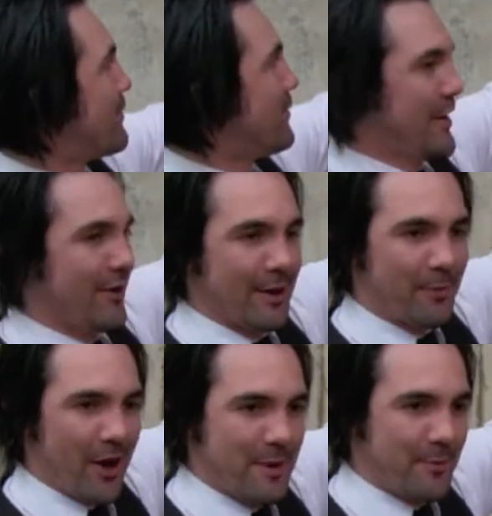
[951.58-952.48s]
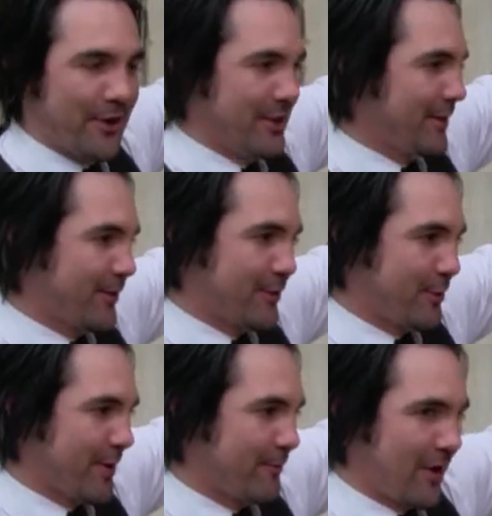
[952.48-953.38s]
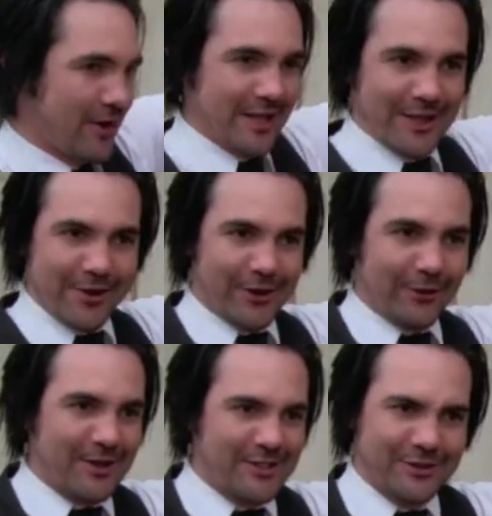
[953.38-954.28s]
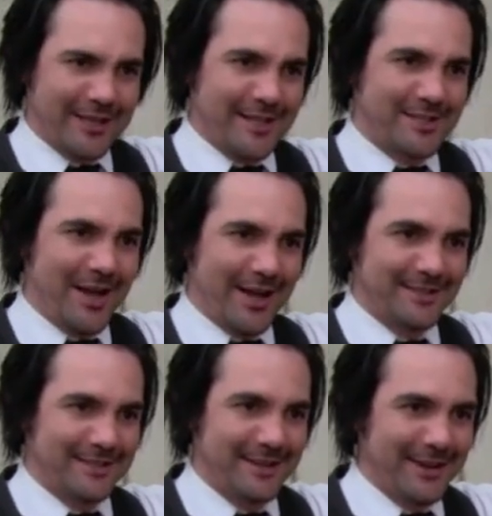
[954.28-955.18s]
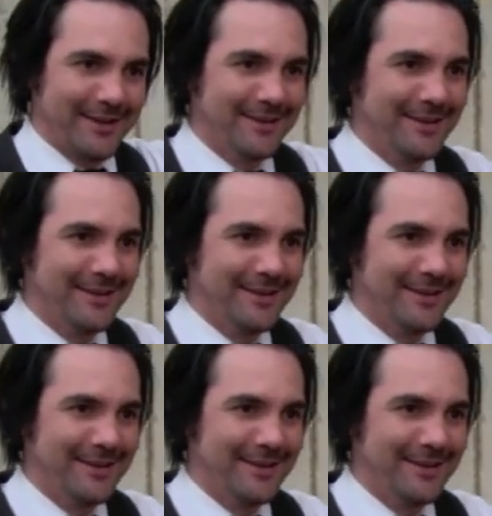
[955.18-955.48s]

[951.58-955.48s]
you know, an apartment building that's 420 friendly and the other across the street that's not, you know?